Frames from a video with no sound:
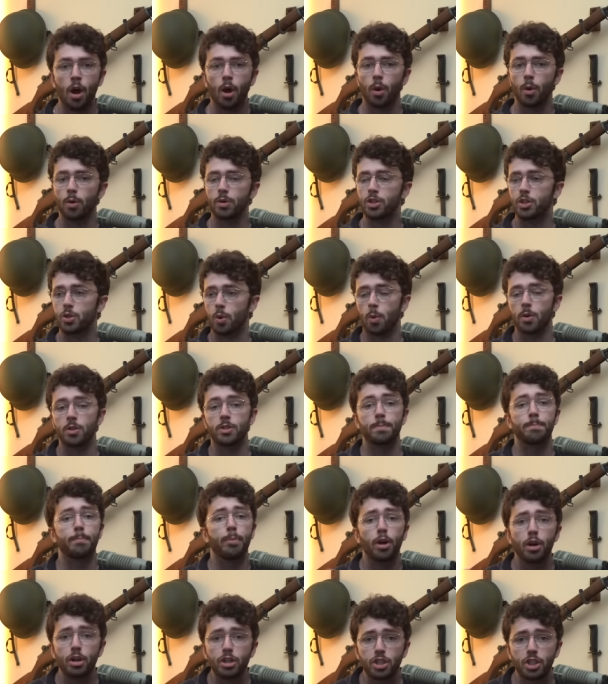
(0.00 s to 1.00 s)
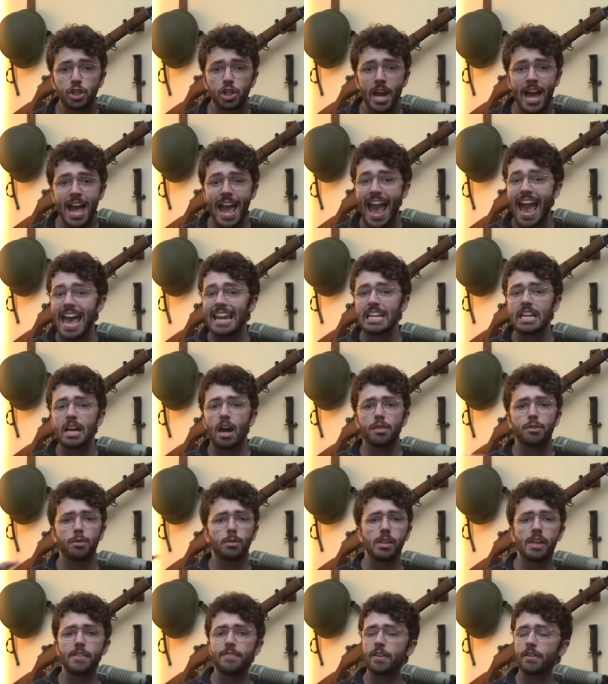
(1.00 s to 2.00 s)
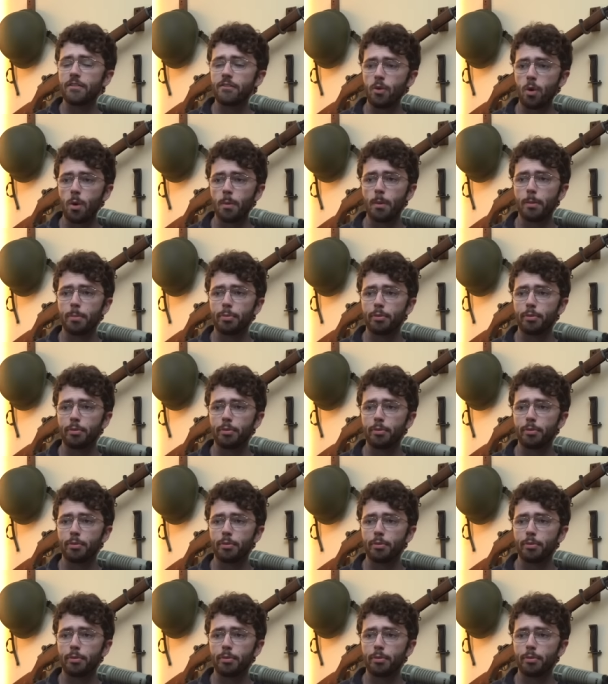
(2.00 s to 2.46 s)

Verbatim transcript: or george bush any other living former